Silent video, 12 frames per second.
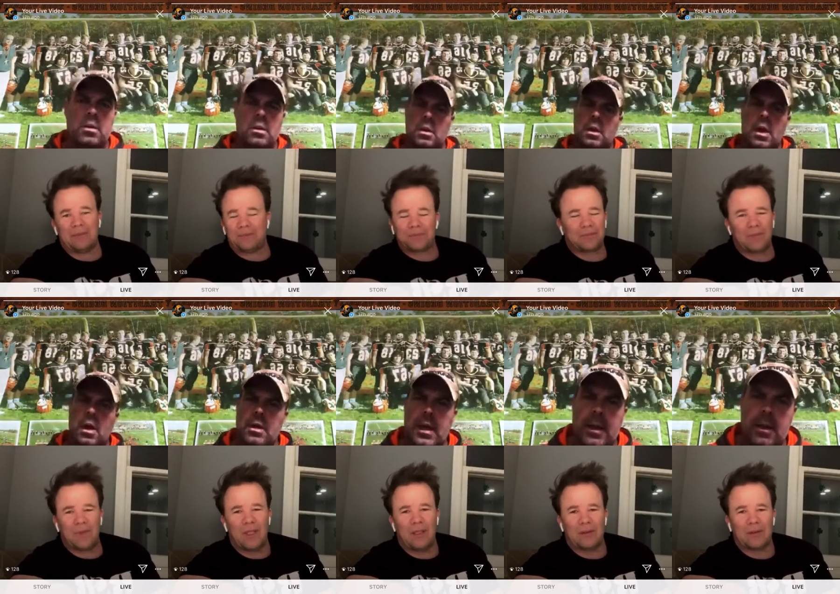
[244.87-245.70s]
Speaker 1: Okay.
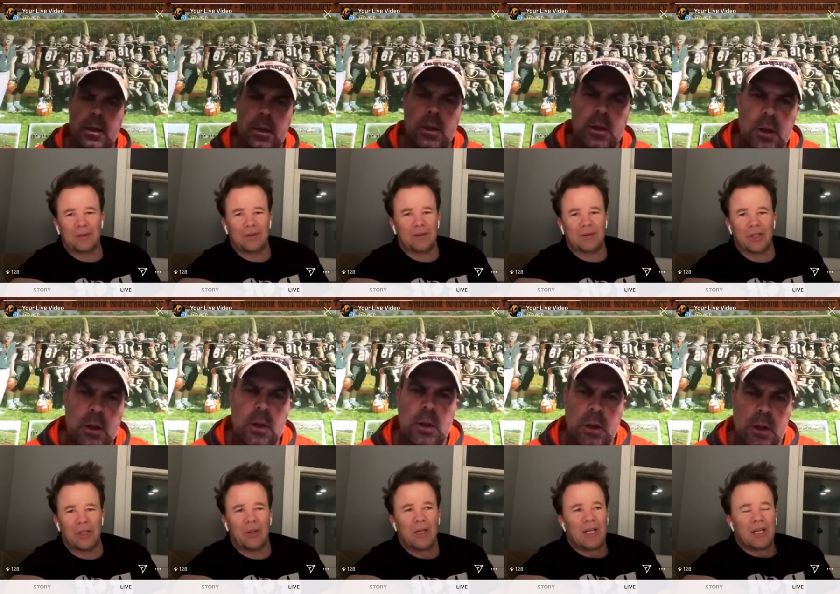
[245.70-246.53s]
No. So,
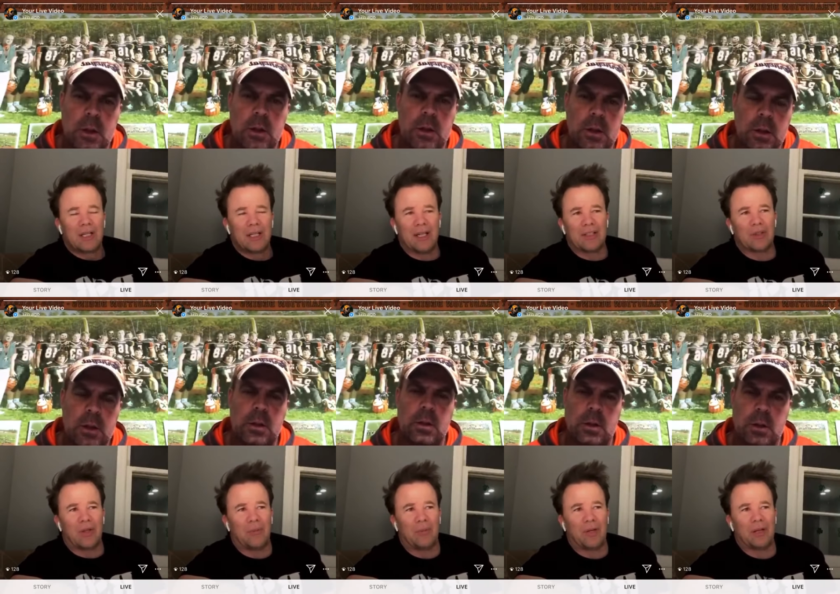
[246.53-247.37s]
yeah, so
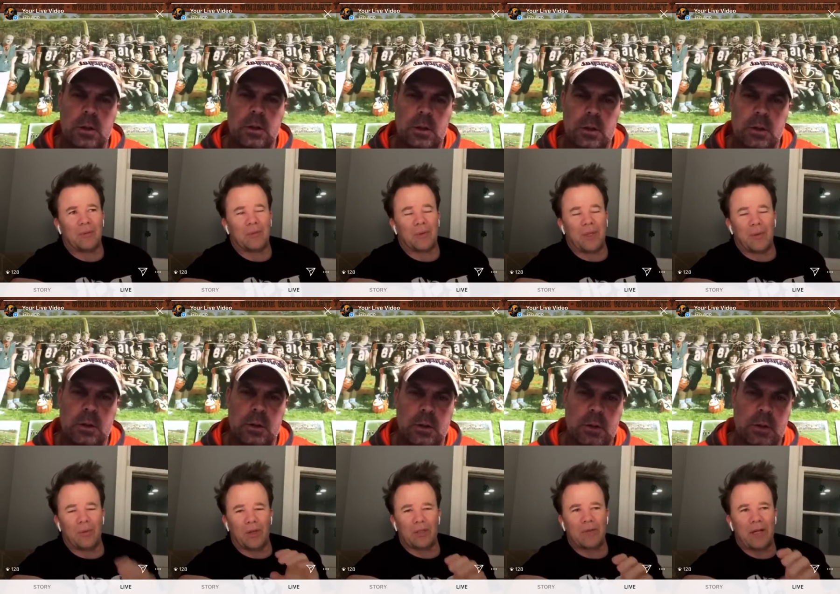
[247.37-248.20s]
what it, the way it
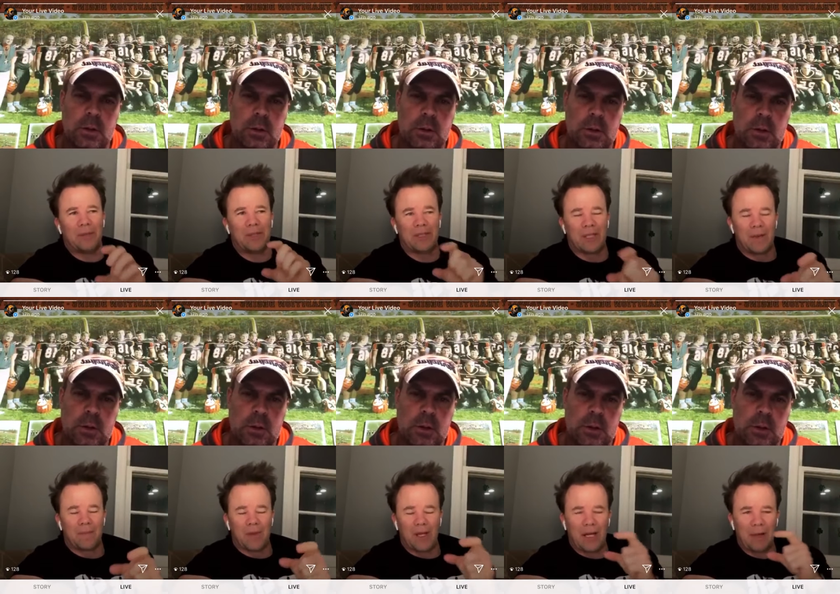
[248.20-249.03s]
works, Rob, is
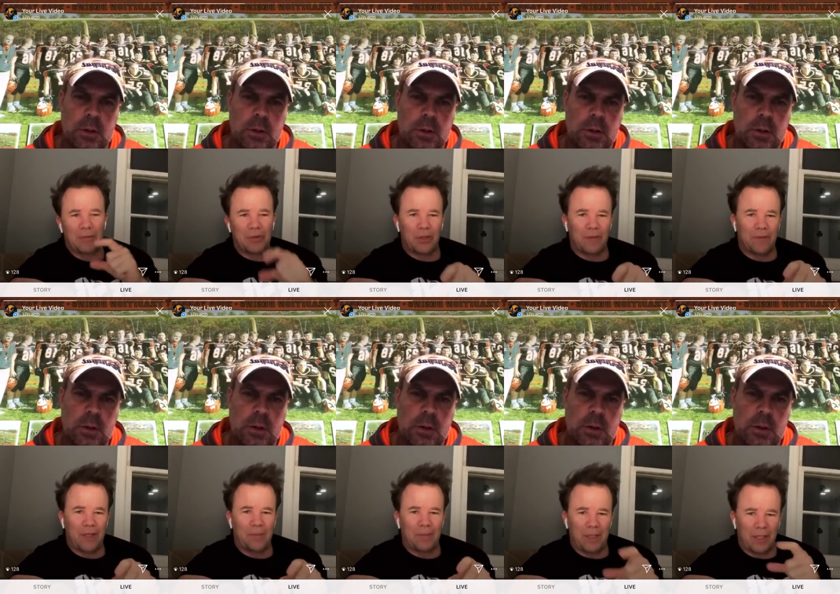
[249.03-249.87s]
I'm certified
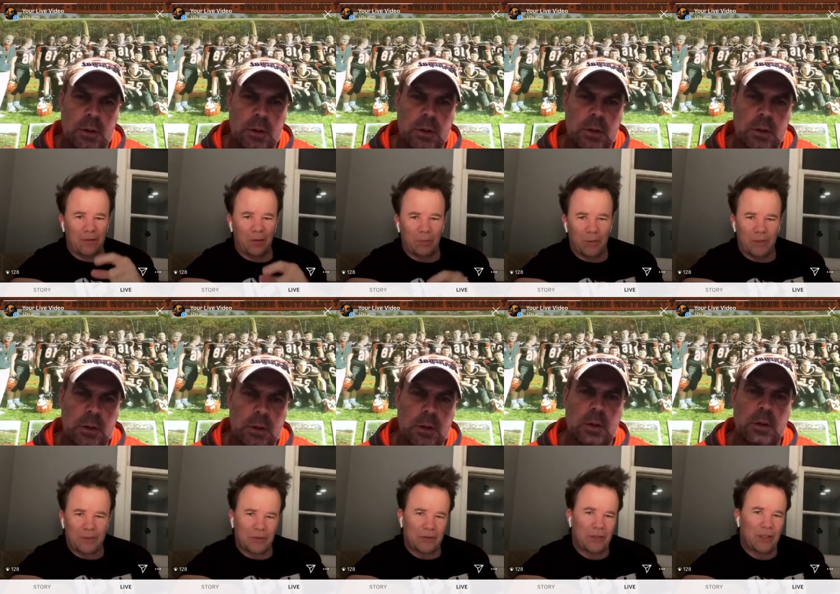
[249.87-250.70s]
by the NFL Players
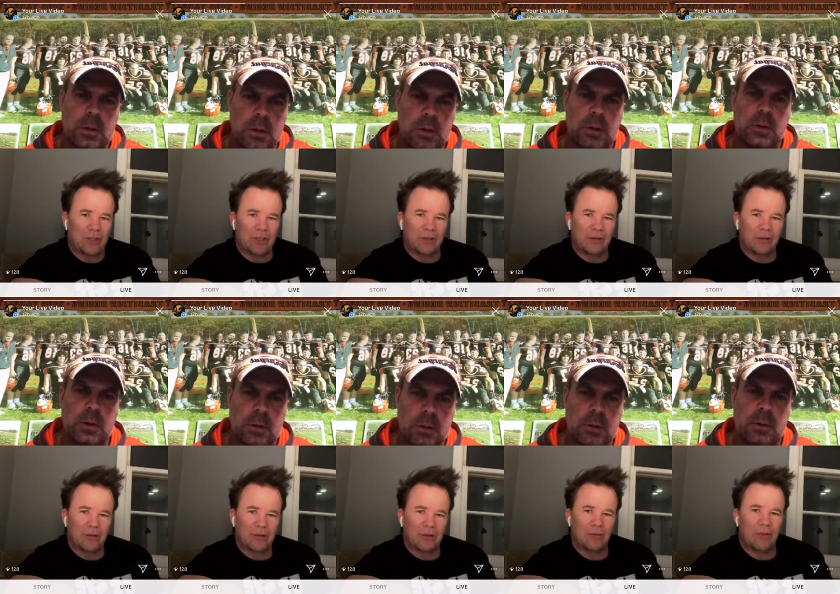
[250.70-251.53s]
Association
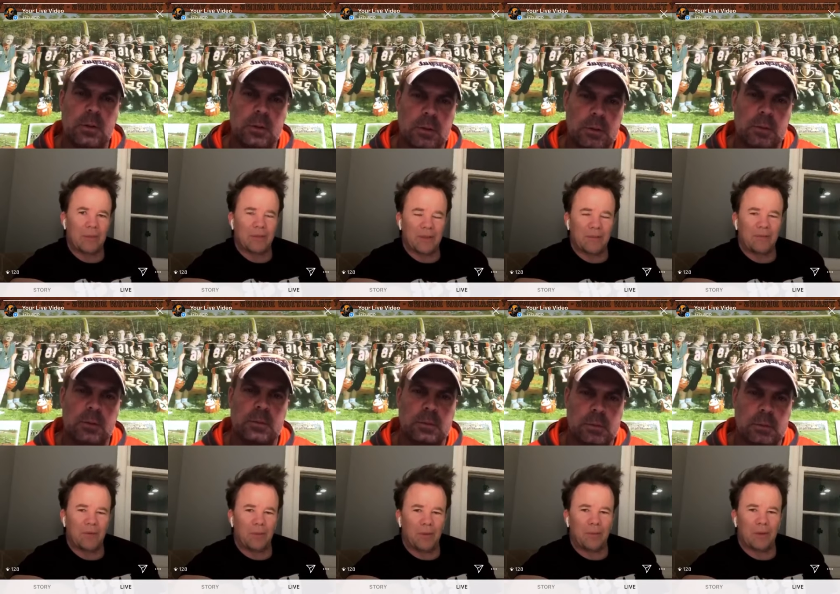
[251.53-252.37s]
to represent
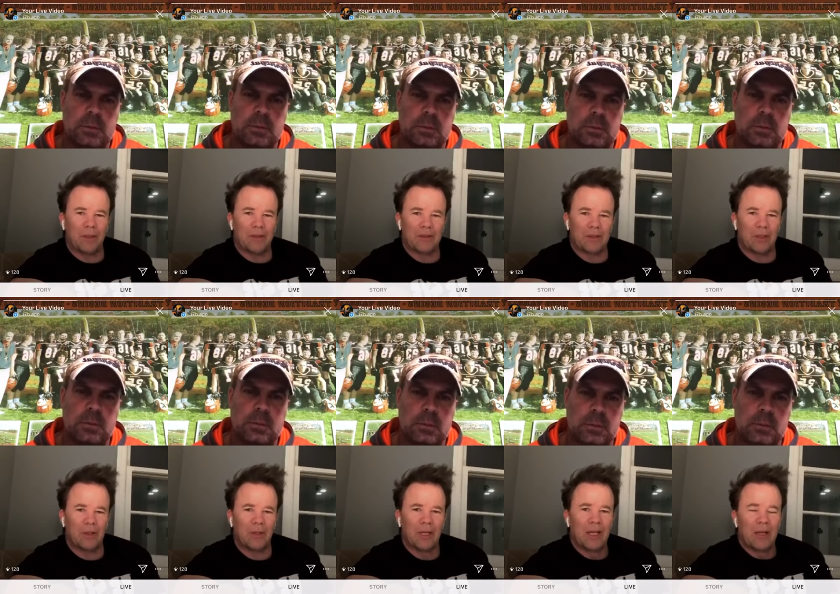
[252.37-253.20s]
football players. So
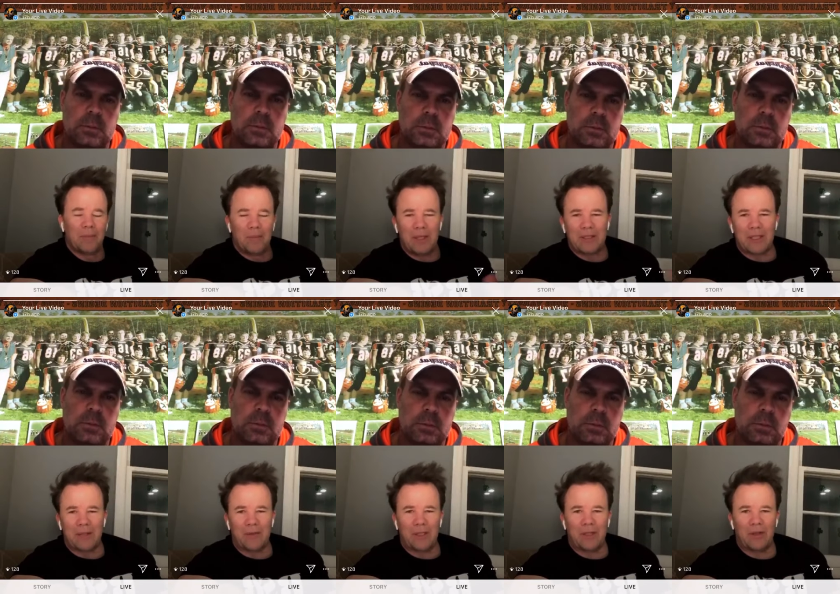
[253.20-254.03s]
basically every
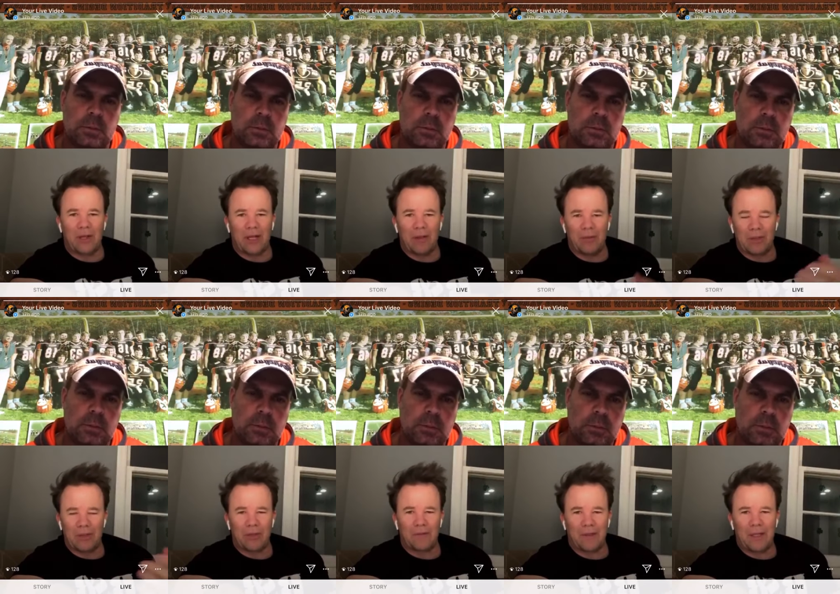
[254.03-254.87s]
year I got to
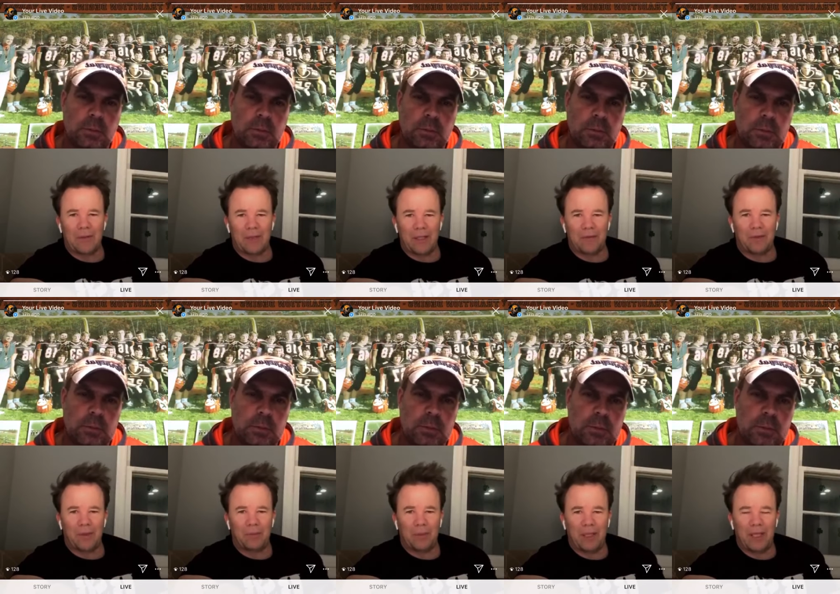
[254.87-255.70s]
recertify with the
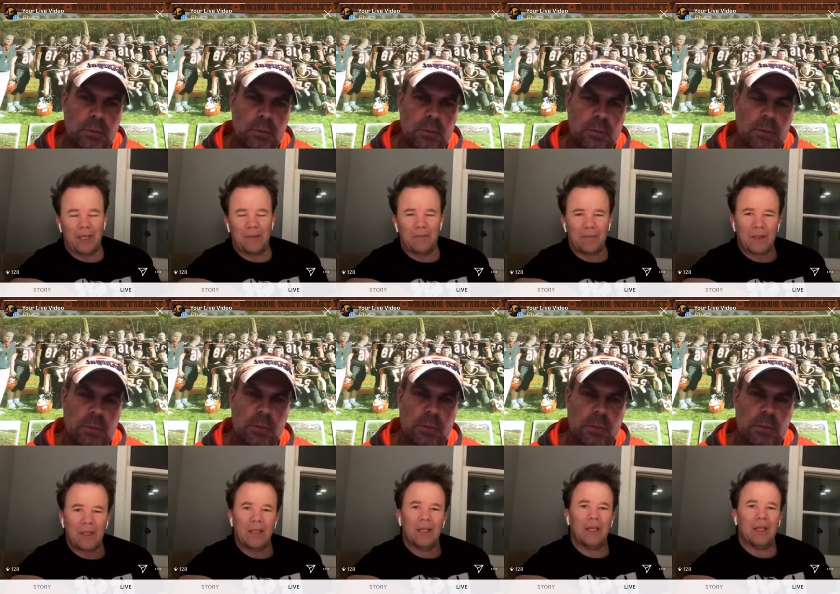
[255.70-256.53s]
NFLPA
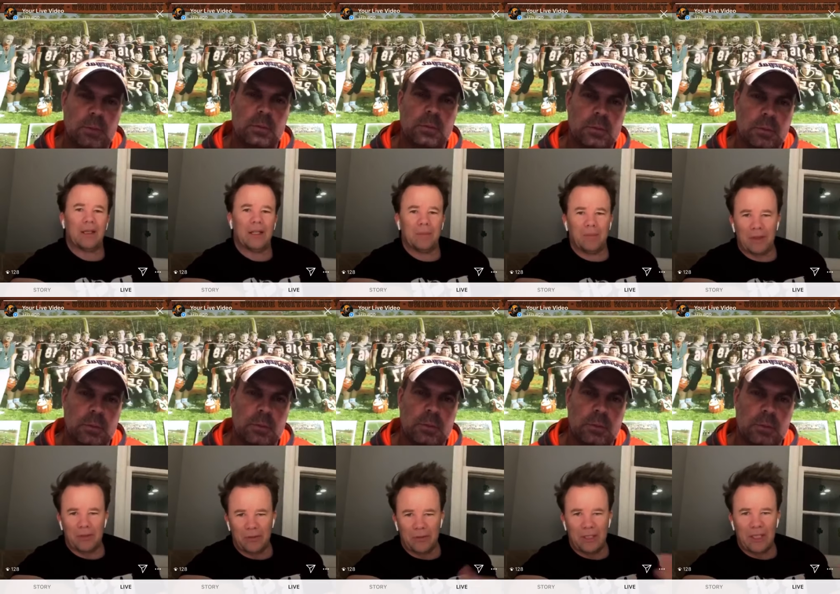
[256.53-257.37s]
and keep my
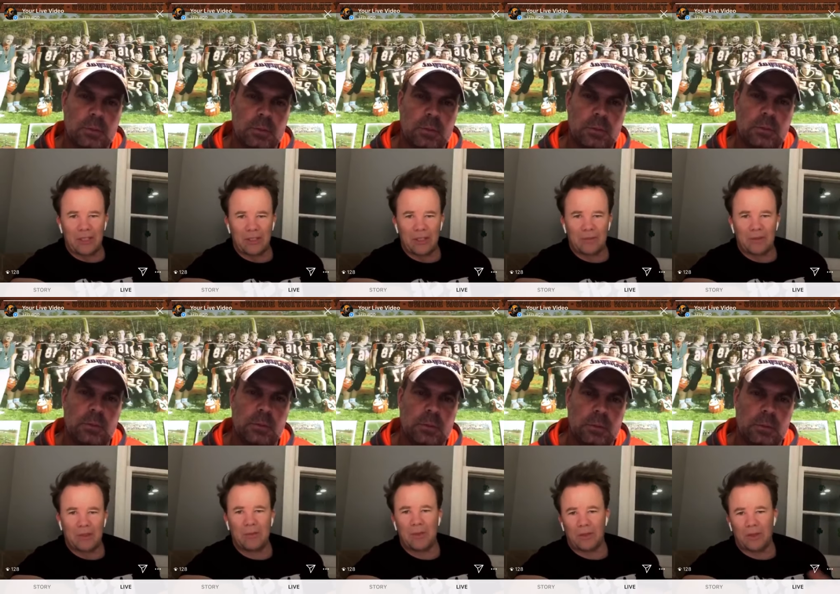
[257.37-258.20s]
certification up to be
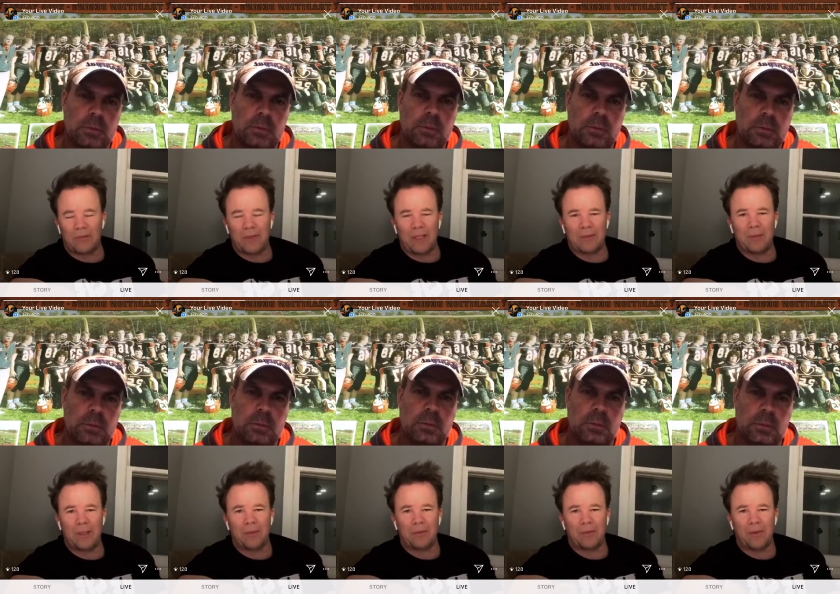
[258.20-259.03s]
certified to be able
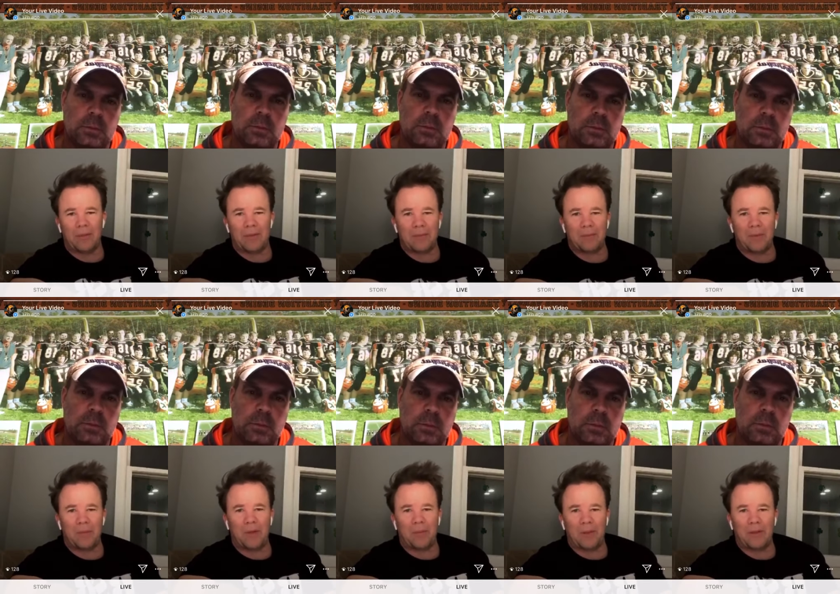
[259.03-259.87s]
to represent football
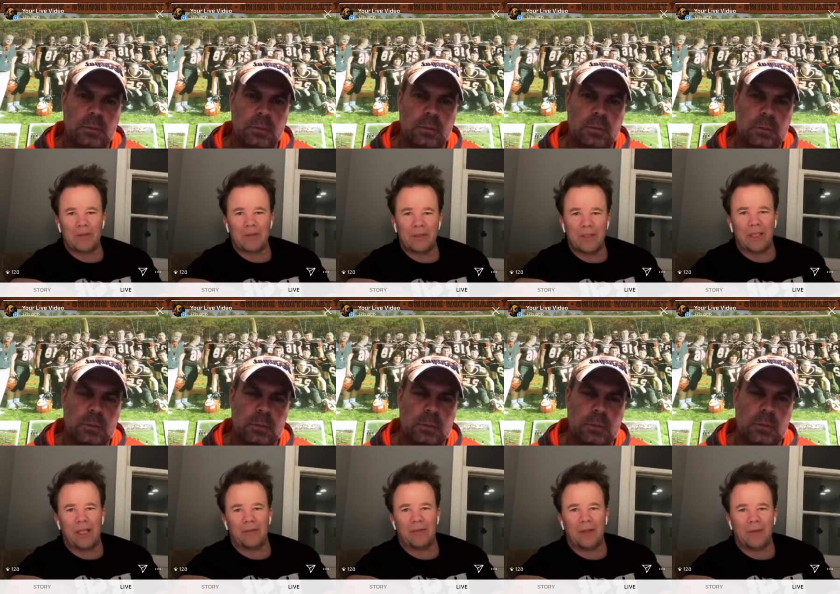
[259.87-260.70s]
players in the NFL.